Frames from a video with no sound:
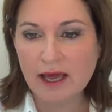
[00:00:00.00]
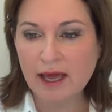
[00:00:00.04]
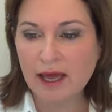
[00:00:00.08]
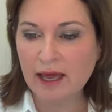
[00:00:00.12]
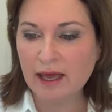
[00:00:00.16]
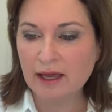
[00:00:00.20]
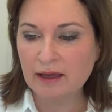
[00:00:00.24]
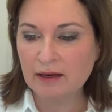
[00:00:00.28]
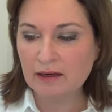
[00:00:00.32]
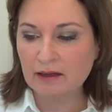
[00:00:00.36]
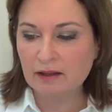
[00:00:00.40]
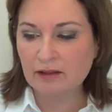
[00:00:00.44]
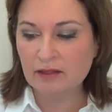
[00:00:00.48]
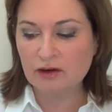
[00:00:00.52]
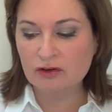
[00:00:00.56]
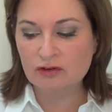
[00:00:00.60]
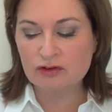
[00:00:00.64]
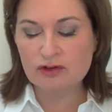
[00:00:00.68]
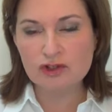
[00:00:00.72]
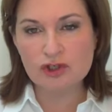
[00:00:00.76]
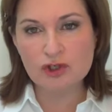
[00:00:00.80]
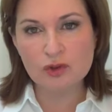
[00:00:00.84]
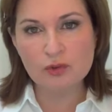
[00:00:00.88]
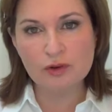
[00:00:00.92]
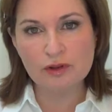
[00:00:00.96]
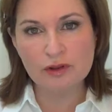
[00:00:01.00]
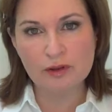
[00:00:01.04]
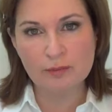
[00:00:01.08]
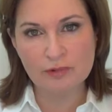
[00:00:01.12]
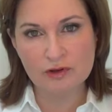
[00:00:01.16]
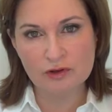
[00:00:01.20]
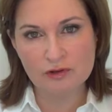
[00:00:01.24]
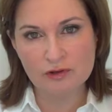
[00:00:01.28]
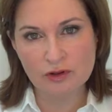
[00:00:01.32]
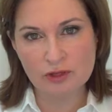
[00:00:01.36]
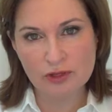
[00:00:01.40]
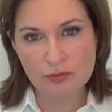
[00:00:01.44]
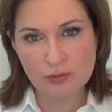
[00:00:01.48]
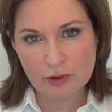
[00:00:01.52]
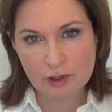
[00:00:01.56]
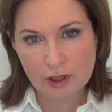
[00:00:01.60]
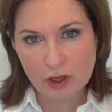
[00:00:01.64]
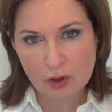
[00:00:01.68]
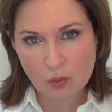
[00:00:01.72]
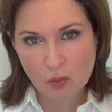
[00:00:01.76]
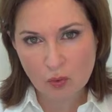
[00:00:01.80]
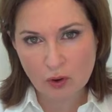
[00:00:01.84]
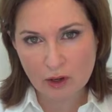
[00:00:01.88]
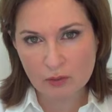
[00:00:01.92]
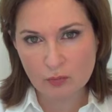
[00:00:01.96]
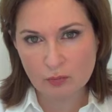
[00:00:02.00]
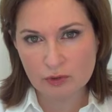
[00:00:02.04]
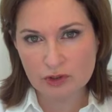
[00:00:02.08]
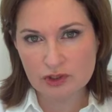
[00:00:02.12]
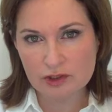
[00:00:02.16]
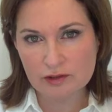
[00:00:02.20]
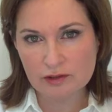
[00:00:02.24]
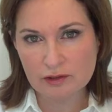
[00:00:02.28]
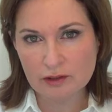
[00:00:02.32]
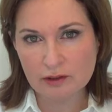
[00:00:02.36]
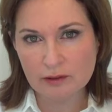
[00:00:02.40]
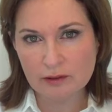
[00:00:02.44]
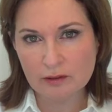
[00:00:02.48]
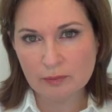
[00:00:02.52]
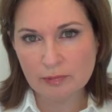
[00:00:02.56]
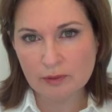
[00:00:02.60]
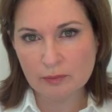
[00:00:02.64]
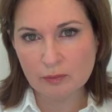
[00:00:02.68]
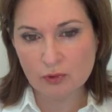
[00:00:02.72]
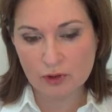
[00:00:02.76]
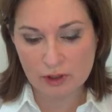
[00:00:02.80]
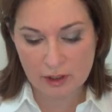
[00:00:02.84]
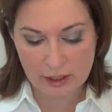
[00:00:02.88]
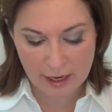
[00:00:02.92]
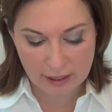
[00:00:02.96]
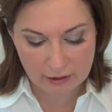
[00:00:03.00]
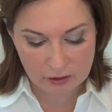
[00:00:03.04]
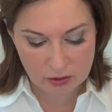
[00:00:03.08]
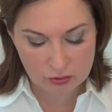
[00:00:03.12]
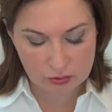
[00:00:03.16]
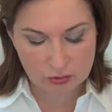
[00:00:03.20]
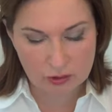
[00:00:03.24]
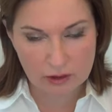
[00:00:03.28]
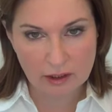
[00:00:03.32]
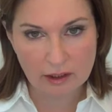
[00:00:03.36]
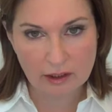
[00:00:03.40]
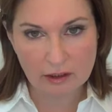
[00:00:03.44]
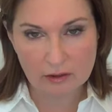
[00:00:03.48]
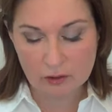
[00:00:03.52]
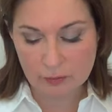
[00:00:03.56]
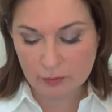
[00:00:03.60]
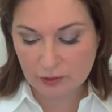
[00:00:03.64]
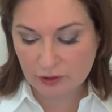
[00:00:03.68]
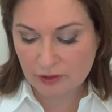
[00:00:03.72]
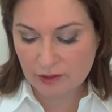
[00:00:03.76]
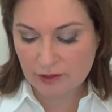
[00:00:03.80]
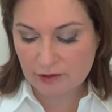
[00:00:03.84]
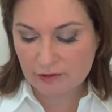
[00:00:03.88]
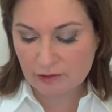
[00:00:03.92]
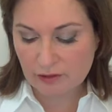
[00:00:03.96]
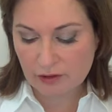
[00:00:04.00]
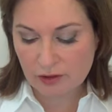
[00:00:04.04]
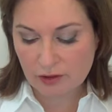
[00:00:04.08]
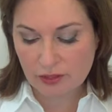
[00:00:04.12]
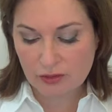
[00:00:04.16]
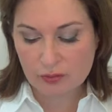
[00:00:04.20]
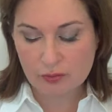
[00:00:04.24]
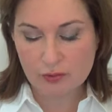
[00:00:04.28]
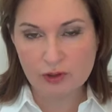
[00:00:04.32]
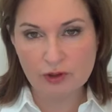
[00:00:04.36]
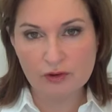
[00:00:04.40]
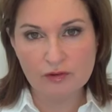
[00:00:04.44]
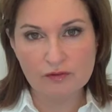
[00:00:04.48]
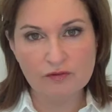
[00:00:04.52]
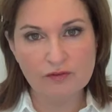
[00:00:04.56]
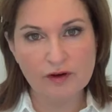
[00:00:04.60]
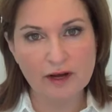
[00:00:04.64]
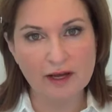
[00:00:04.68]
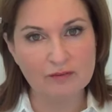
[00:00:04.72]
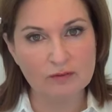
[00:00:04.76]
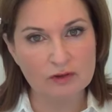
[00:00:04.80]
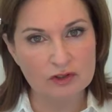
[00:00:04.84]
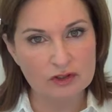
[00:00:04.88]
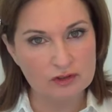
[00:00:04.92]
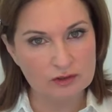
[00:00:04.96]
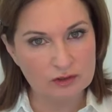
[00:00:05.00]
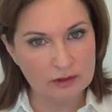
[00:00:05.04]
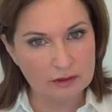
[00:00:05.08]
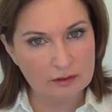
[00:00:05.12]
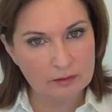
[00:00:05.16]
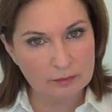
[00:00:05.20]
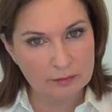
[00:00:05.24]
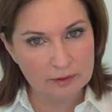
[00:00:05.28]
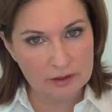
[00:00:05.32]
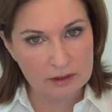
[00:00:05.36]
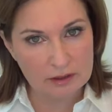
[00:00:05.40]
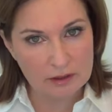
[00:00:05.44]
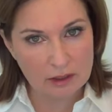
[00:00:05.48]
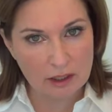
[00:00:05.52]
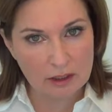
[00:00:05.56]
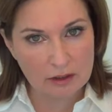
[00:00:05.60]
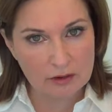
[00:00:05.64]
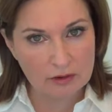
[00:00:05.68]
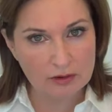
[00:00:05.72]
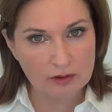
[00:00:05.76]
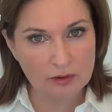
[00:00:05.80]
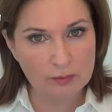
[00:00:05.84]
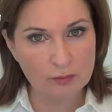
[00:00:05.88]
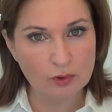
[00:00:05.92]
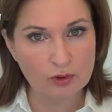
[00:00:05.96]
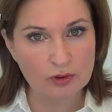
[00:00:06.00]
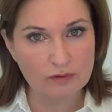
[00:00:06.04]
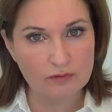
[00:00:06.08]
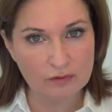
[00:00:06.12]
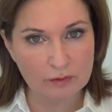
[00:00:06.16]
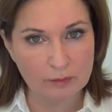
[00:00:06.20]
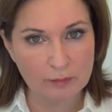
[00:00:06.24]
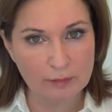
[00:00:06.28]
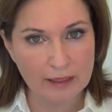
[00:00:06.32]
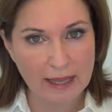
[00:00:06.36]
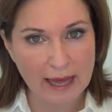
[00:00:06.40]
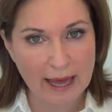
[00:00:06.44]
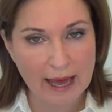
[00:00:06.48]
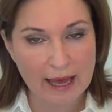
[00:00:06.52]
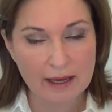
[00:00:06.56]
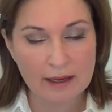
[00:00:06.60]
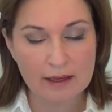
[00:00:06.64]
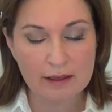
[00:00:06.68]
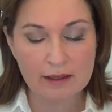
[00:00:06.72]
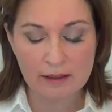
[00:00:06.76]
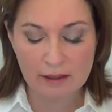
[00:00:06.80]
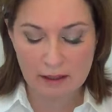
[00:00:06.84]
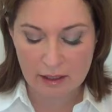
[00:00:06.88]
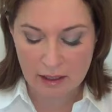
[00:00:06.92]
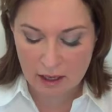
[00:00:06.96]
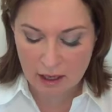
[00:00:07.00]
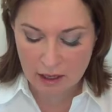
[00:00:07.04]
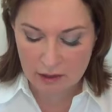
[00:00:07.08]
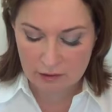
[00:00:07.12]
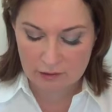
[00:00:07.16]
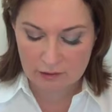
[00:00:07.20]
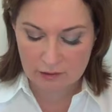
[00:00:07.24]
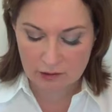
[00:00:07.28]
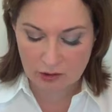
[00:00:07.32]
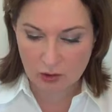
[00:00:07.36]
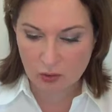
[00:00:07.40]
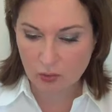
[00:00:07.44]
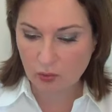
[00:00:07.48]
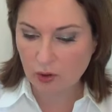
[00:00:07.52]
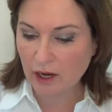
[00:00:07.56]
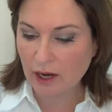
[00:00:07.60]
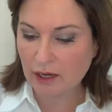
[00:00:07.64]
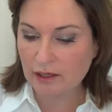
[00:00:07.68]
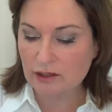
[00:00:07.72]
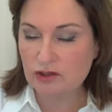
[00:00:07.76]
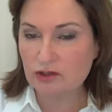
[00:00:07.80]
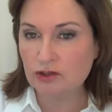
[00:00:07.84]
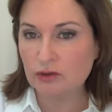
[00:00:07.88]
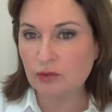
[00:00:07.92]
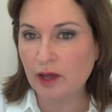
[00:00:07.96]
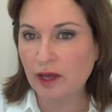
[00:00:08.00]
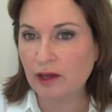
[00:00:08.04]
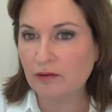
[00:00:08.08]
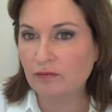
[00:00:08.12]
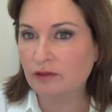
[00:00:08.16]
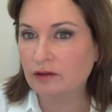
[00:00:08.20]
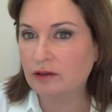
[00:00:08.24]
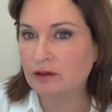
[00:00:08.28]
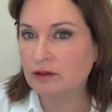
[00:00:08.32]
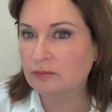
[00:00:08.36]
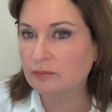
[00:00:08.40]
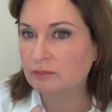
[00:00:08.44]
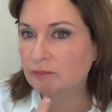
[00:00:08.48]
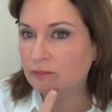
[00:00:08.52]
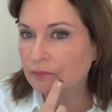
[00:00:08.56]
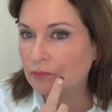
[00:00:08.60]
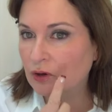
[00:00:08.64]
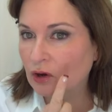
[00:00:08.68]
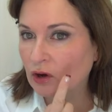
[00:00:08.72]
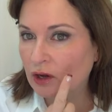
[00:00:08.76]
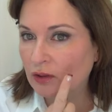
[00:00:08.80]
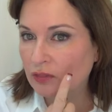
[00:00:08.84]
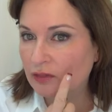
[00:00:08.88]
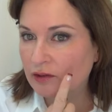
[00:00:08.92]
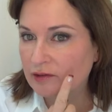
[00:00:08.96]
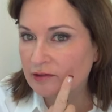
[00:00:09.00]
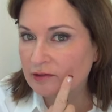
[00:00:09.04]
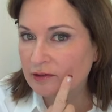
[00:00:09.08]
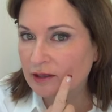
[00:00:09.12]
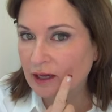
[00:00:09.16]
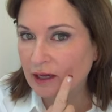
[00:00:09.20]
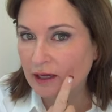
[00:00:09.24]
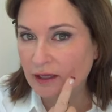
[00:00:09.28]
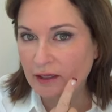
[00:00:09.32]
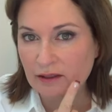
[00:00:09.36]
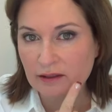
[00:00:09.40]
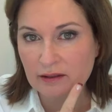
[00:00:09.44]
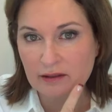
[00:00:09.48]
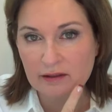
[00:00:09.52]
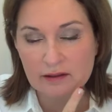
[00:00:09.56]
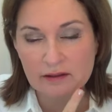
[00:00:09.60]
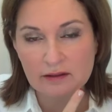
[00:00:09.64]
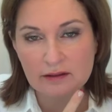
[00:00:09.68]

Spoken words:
And there's two of them. There's a 301, which is a little bit more natural color, but these are the 305, which is a little bit darker. They're more of a black. So I do have the on this eye.